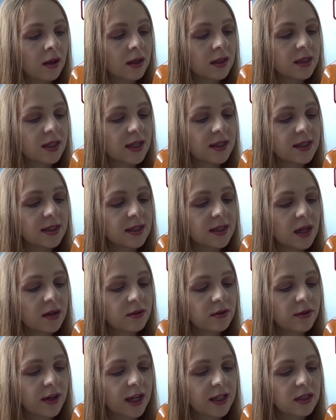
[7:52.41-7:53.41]
It says it's time
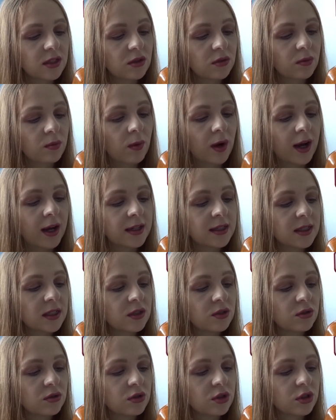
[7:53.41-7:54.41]
to relax and unwind,
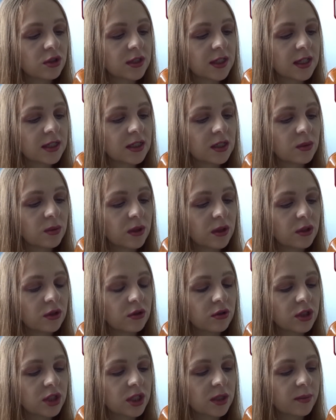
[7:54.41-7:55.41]
indulge your senses with a
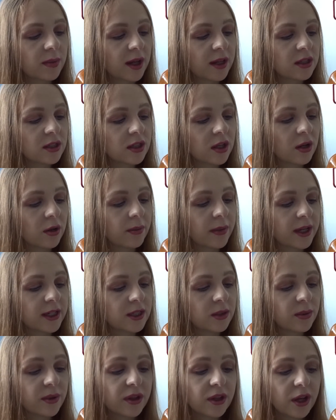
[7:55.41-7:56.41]
nourishing bath soak
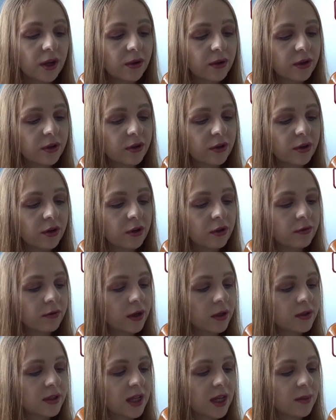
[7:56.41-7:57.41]
blended with coconut oil,
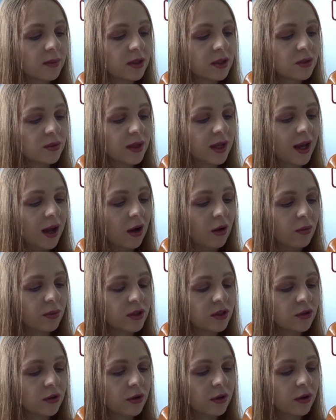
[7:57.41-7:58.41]
rose hip and sweet
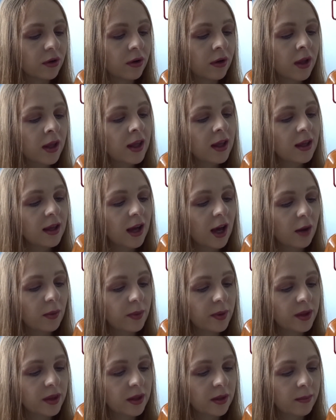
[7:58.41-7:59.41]
almond oil,
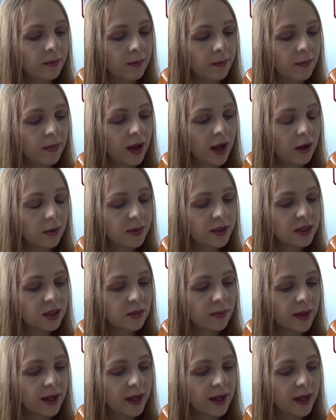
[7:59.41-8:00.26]
helping to